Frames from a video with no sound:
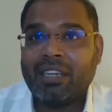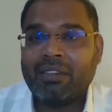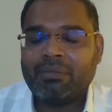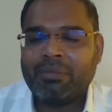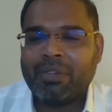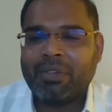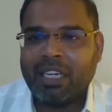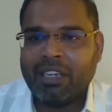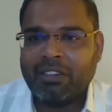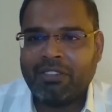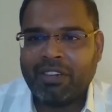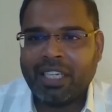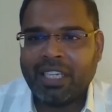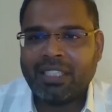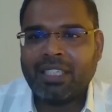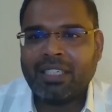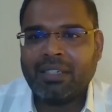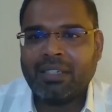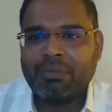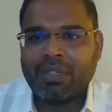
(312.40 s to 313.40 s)

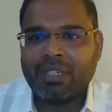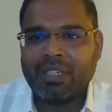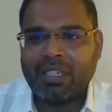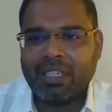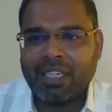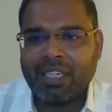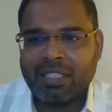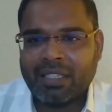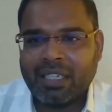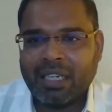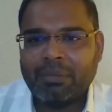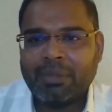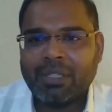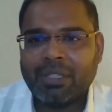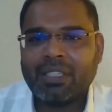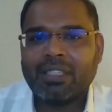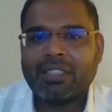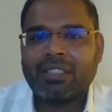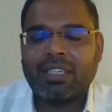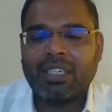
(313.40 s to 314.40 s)
leveraging
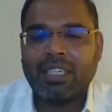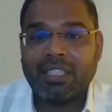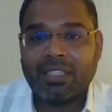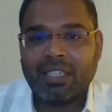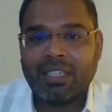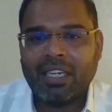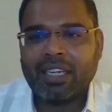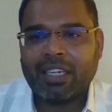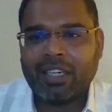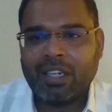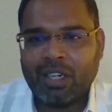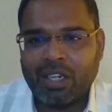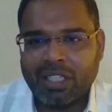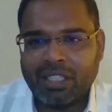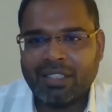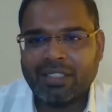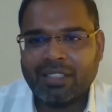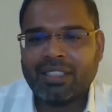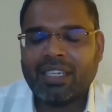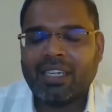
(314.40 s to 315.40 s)
digital
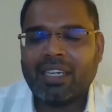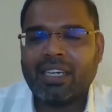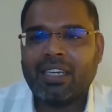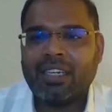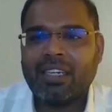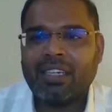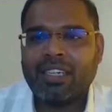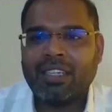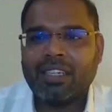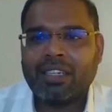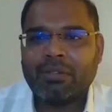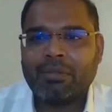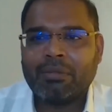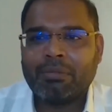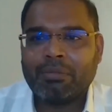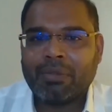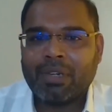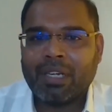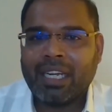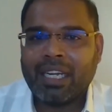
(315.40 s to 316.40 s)
technologies, and
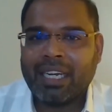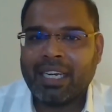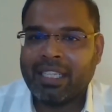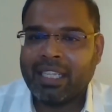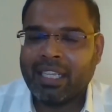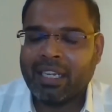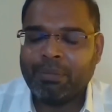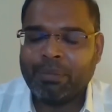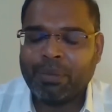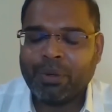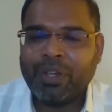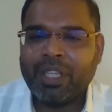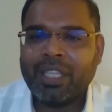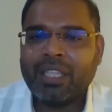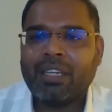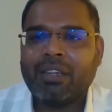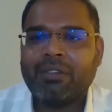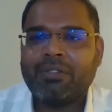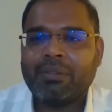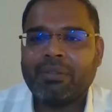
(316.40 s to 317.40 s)
they're improving
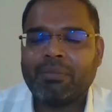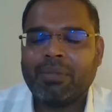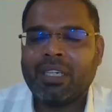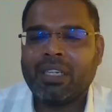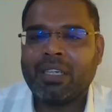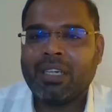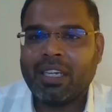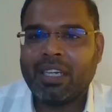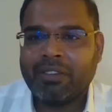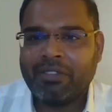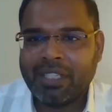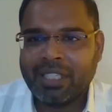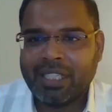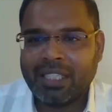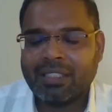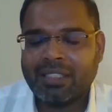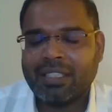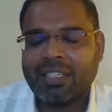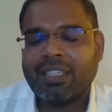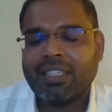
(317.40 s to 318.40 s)
their
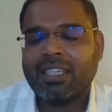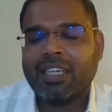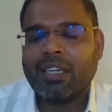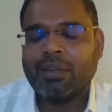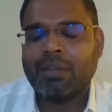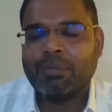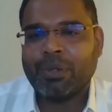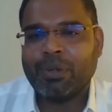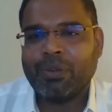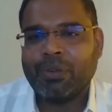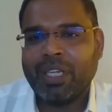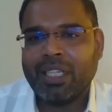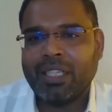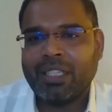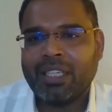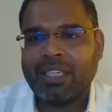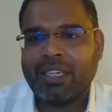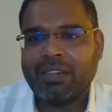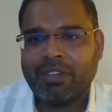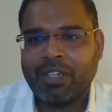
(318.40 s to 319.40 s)
efficiency. They're
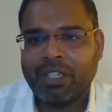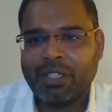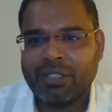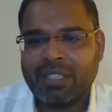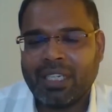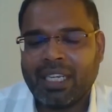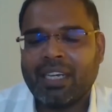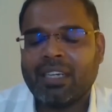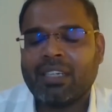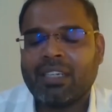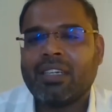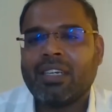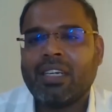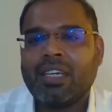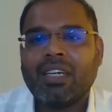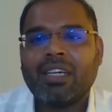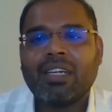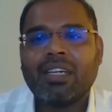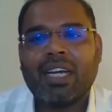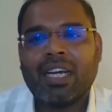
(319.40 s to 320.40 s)
improving their revenue stack.
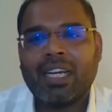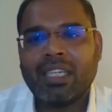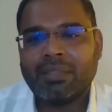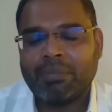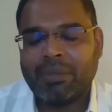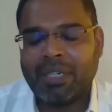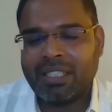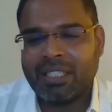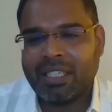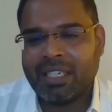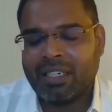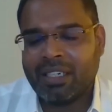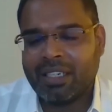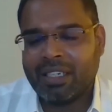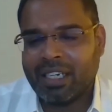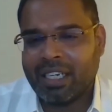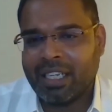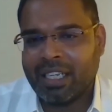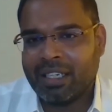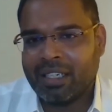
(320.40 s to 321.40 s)
As
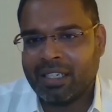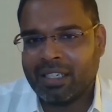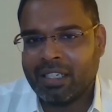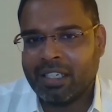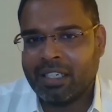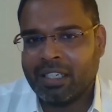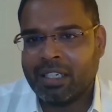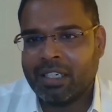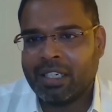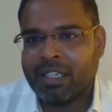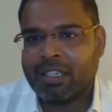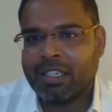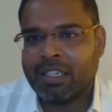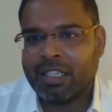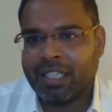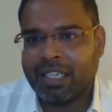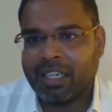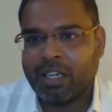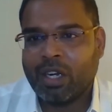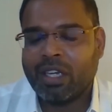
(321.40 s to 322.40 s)
mentioned, like
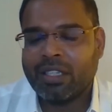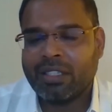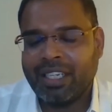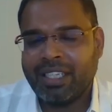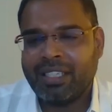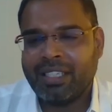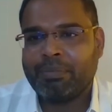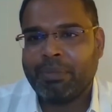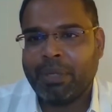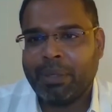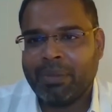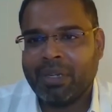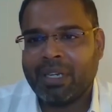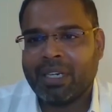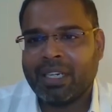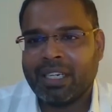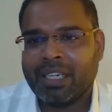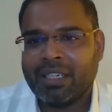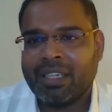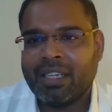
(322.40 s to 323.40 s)
the grocery people,
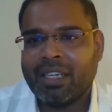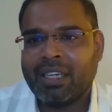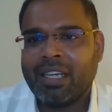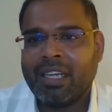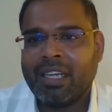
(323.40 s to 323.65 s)
right?